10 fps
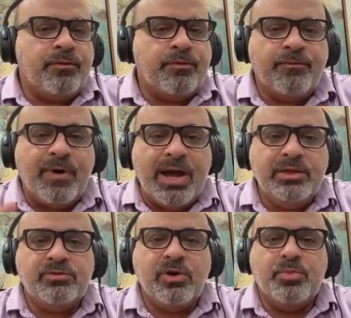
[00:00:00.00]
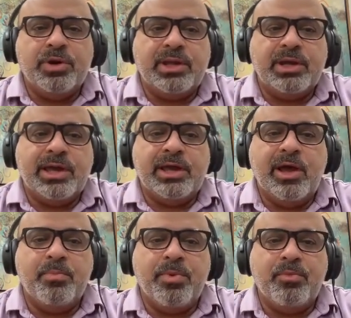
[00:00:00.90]
find someone that can
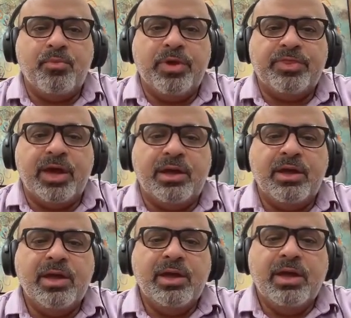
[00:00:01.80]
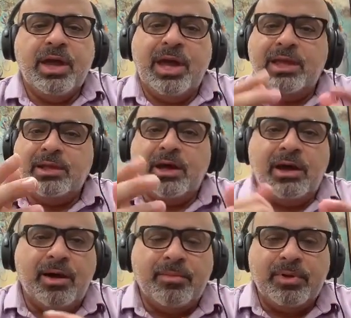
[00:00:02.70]
help them with that. And
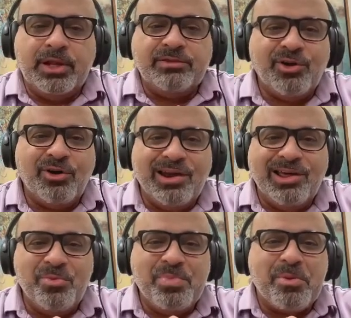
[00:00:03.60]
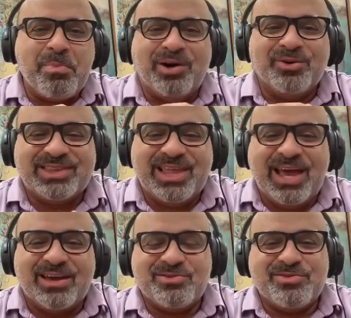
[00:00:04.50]
let's talk a little bit about
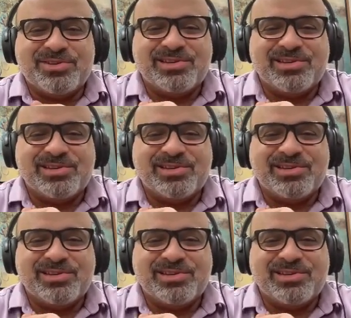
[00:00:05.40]
that, Chris.